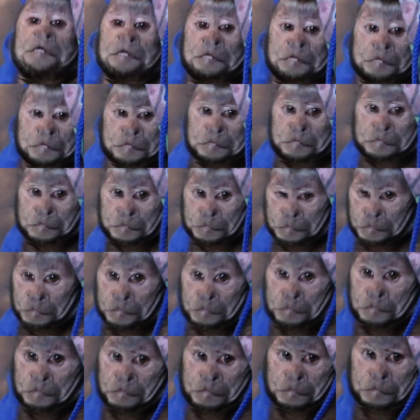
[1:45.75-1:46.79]
let's press to
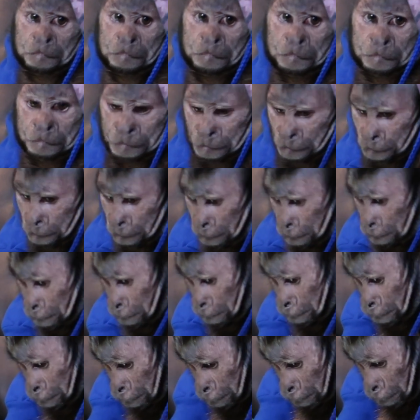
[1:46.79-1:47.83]
play. You ready?
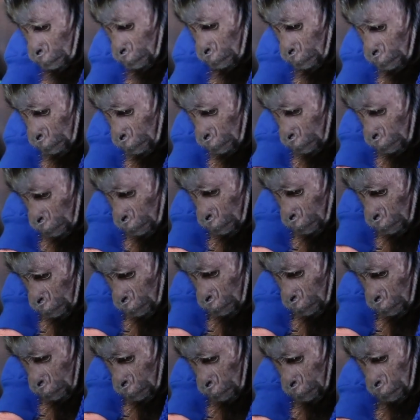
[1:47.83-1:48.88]

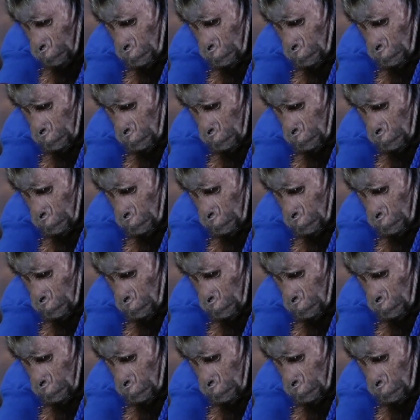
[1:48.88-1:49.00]
Play.